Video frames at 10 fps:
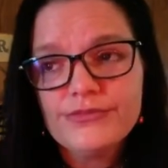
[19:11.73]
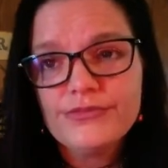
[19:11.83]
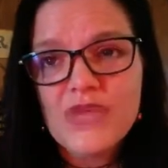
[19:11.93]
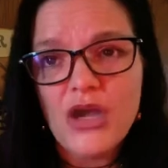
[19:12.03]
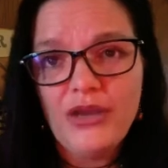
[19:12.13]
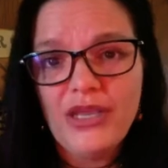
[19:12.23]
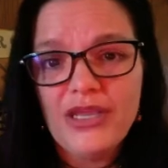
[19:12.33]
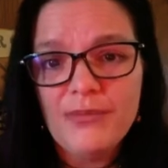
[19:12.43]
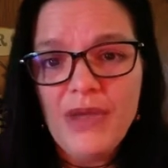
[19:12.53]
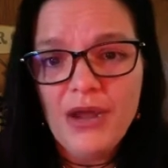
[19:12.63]

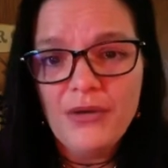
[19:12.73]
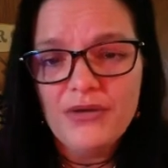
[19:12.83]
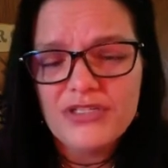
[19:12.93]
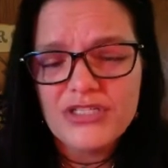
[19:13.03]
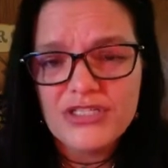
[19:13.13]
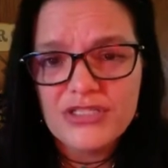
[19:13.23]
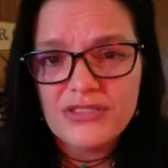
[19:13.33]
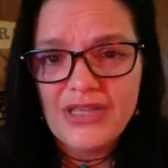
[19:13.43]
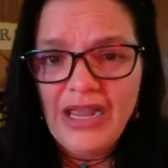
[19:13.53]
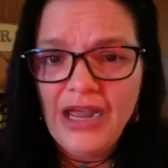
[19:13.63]
talking about just
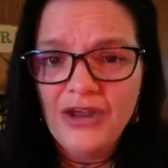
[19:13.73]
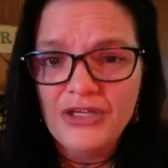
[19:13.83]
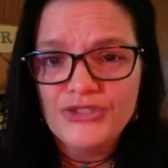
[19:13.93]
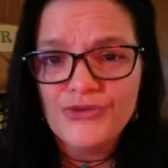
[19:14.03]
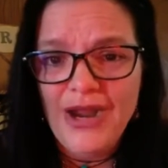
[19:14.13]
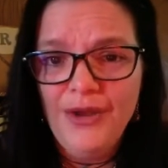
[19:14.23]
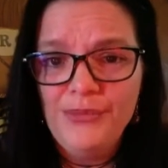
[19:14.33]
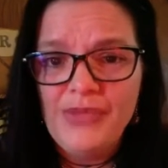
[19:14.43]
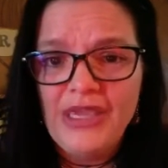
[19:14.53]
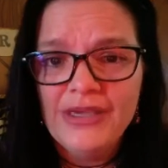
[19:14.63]
how to
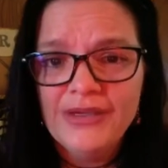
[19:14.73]
drown me.